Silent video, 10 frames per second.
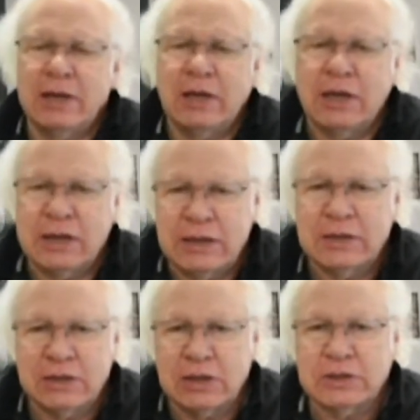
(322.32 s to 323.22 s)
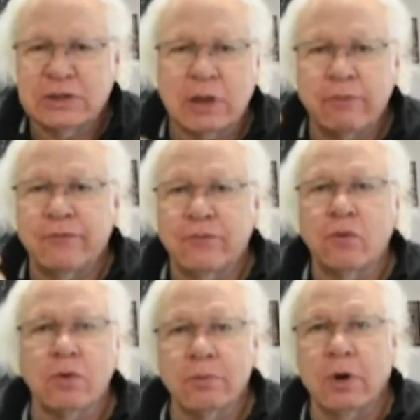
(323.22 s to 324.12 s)
it is some
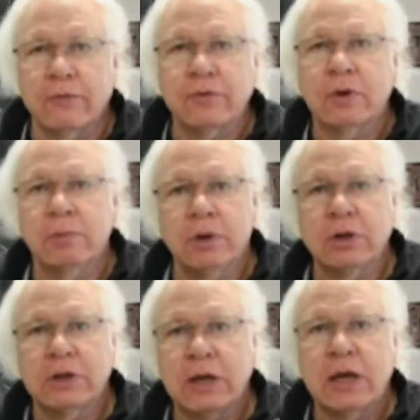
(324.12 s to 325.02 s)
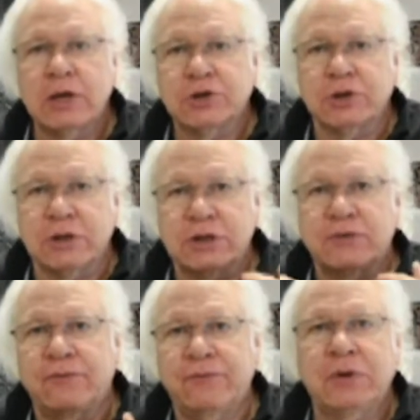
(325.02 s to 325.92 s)
form of communication. It's
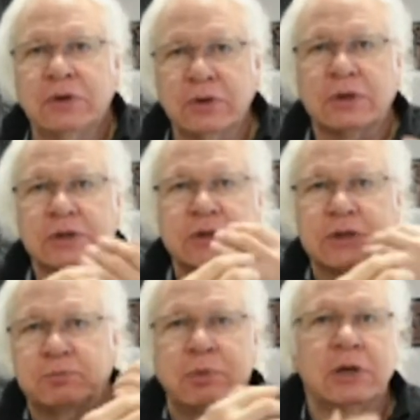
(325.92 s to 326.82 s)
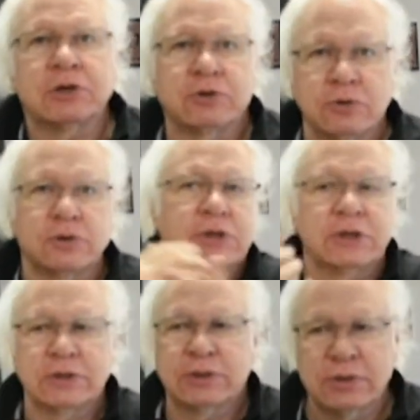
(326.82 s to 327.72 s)
feelings, it's pictures,
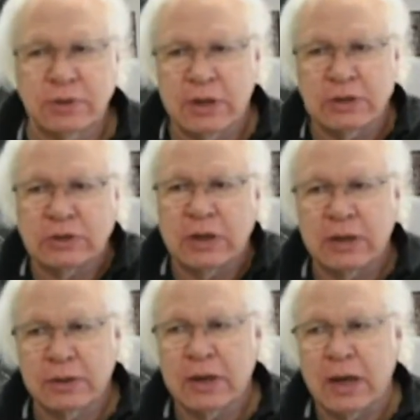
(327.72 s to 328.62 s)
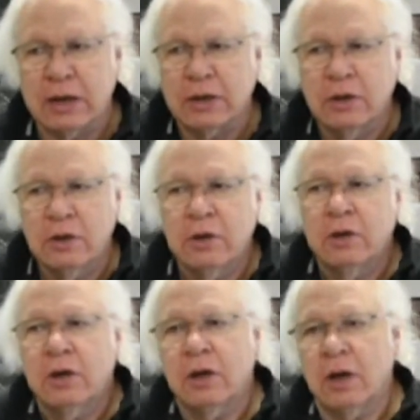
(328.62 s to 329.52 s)
it's things like that.
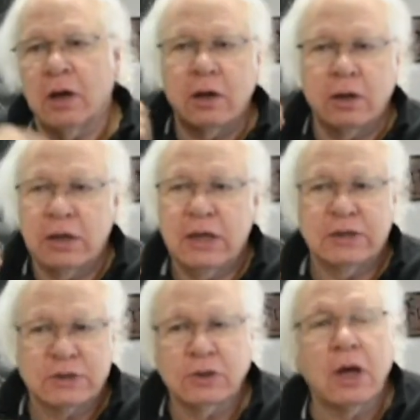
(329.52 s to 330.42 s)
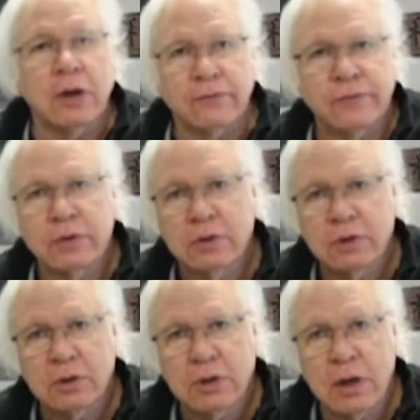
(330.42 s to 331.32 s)
It's love.
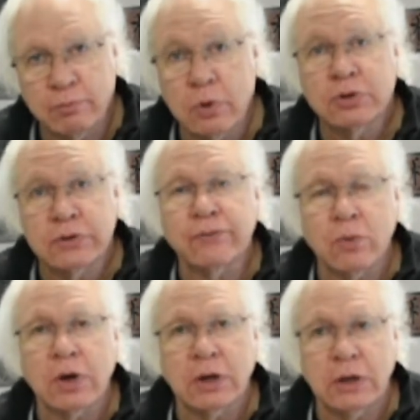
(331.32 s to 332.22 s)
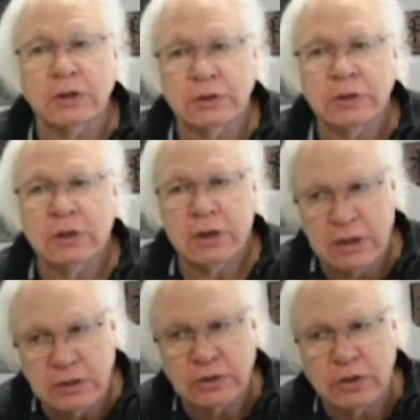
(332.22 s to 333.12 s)
And most of what it is
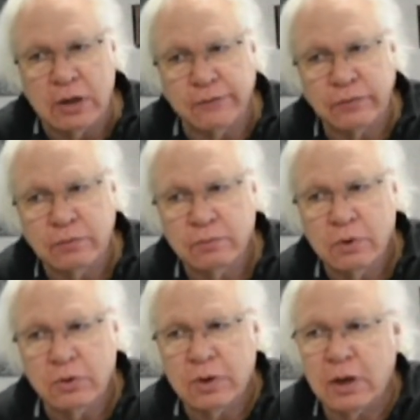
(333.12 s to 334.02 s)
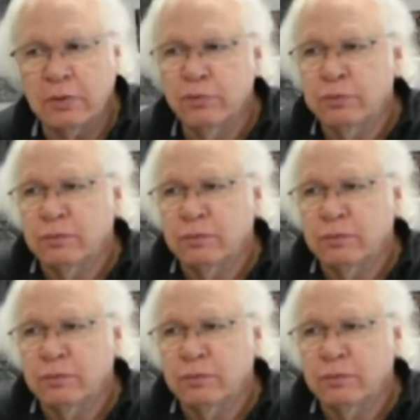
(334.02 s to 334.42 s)
love. Okay?